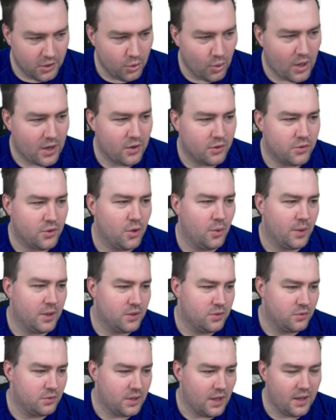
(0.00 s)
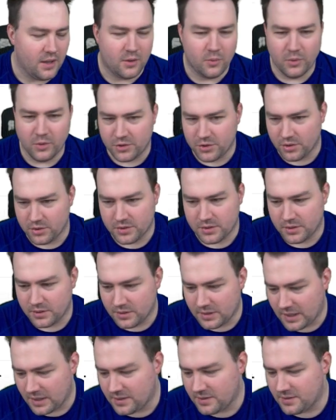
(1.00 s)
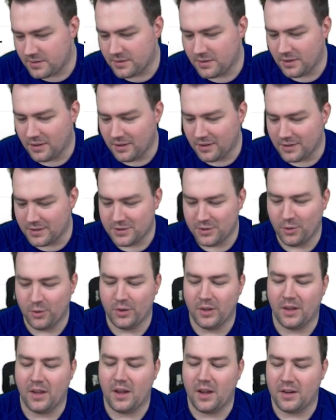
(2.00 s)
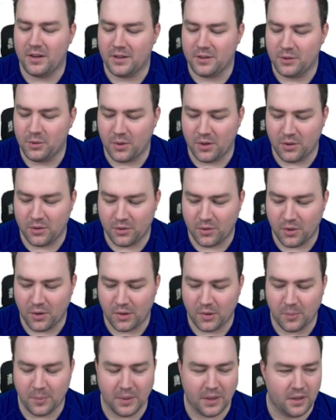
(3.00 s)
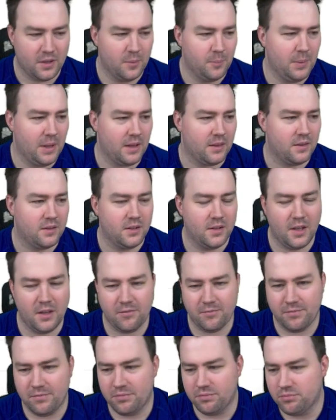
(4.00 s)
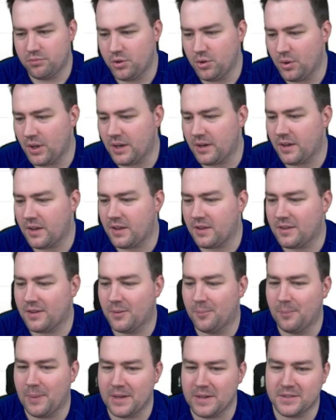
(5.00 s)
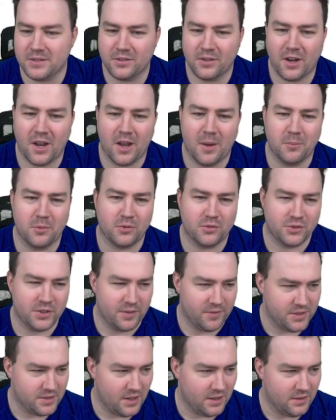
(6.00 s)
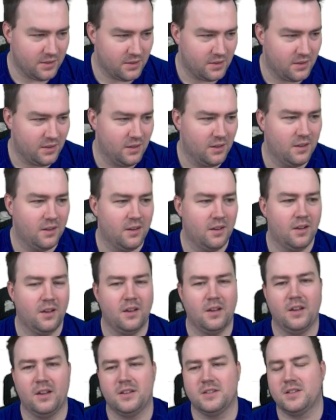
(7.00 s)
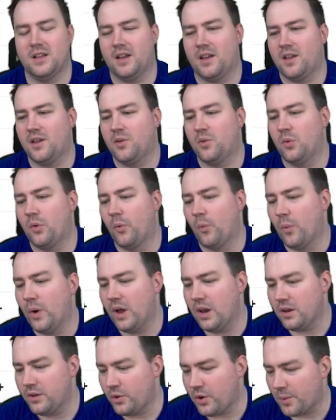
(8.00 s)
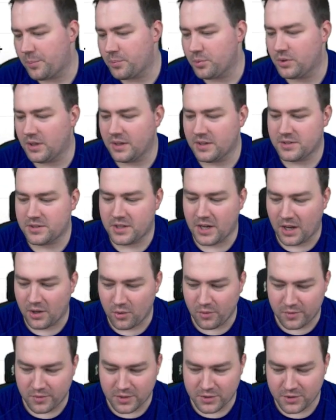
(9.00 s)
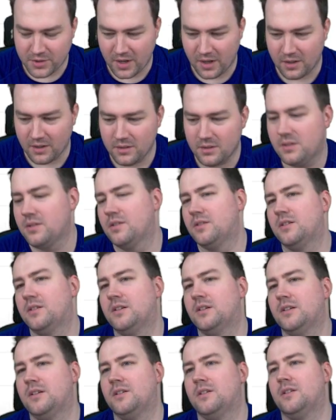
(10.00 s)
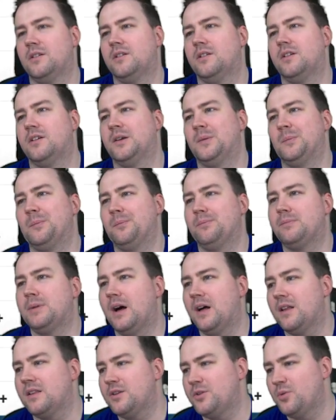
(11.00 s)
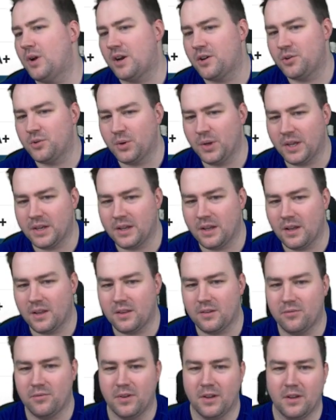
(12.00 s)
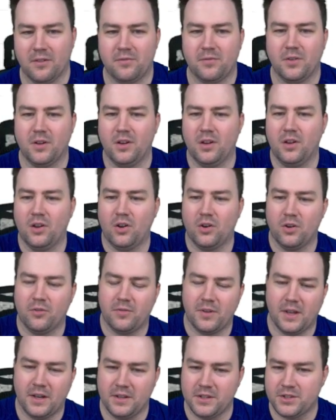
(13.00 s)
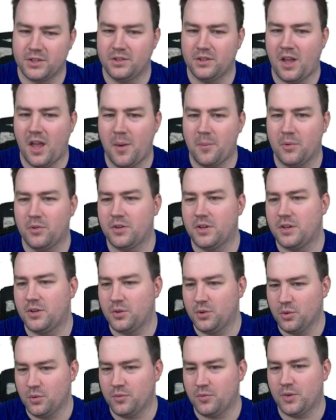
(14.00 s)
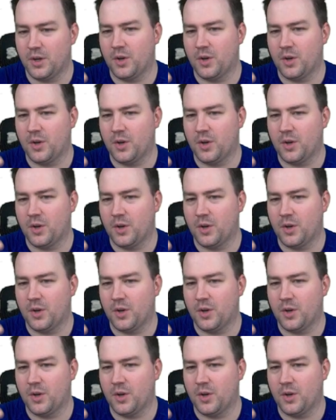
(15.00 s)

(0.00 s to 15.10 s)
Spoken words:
are not going to take Will Johnson. That's the only guy that you are not going to pick. But if you can get Mason Graham or Travis Hunter, it's like, well, you are putting strength over strength, but you are doing that with a lot of additional ammo that you've